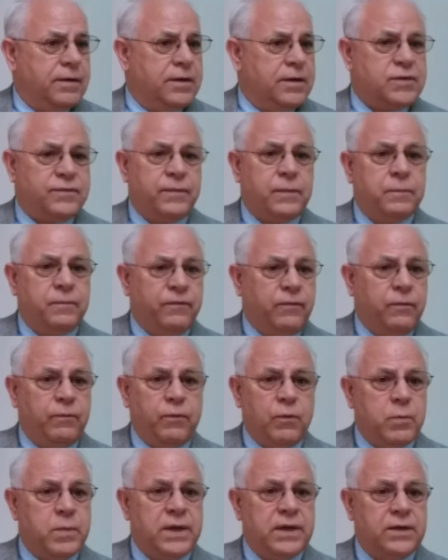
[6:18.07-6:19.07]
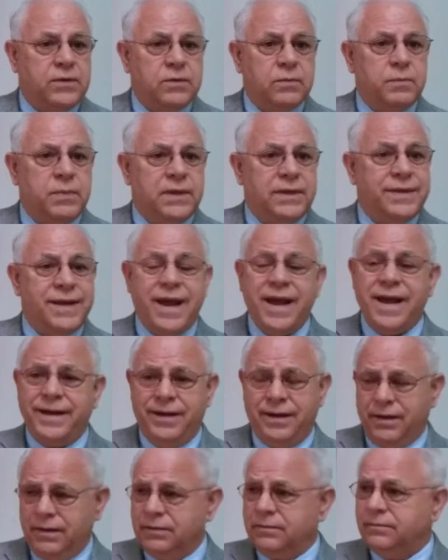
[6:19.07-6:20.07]
is for me to be dead,
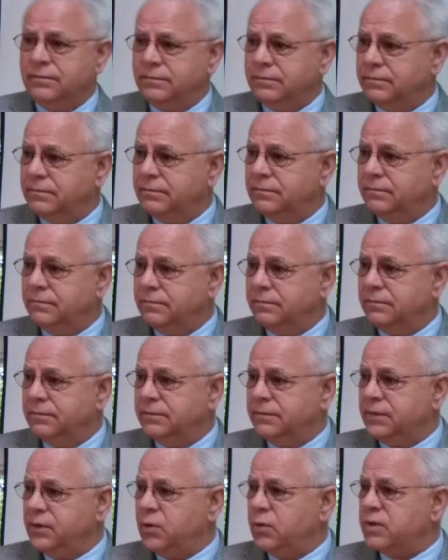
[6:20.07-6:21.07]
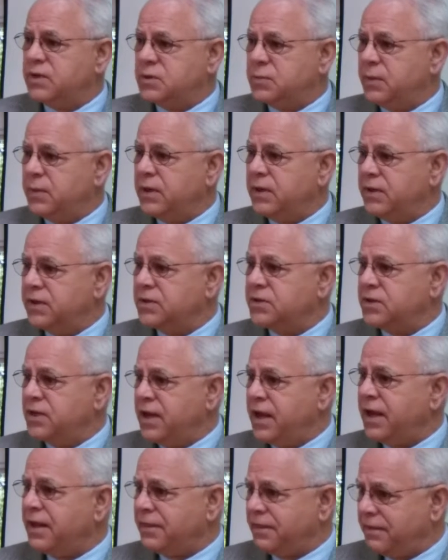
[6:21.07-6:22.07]
to experience
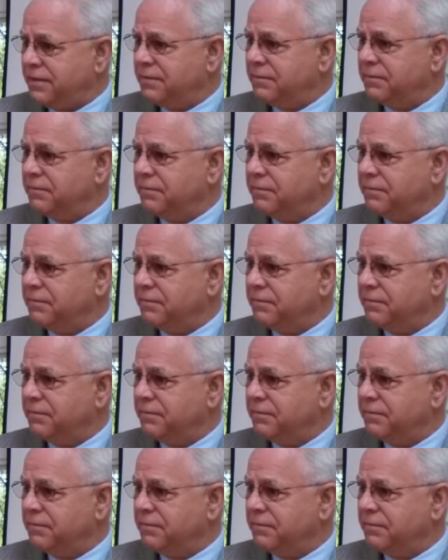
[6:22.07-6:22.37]
death.